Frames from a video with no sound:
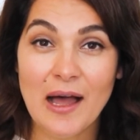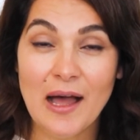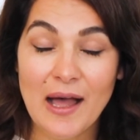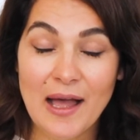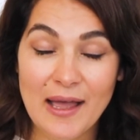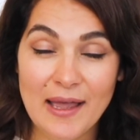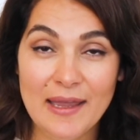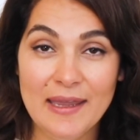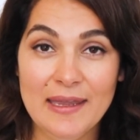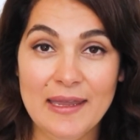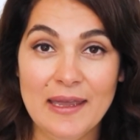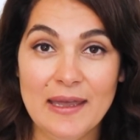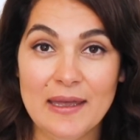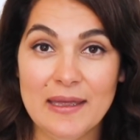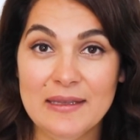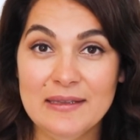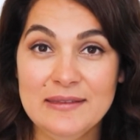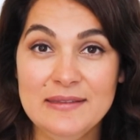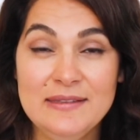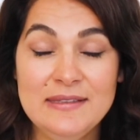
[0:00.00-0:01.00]
I
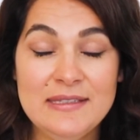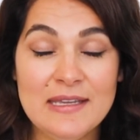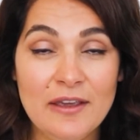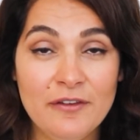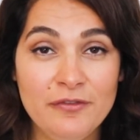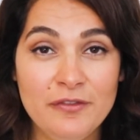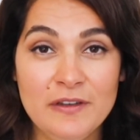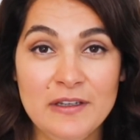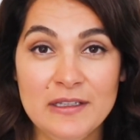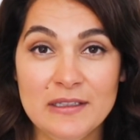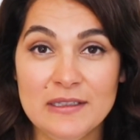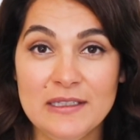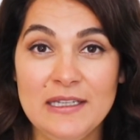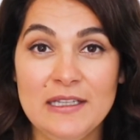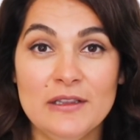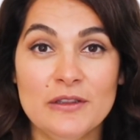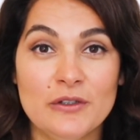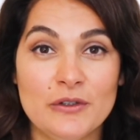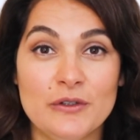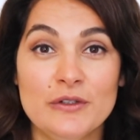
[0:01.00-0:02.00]

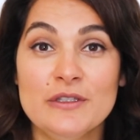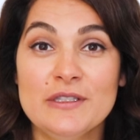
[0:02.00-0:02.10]
definitely learn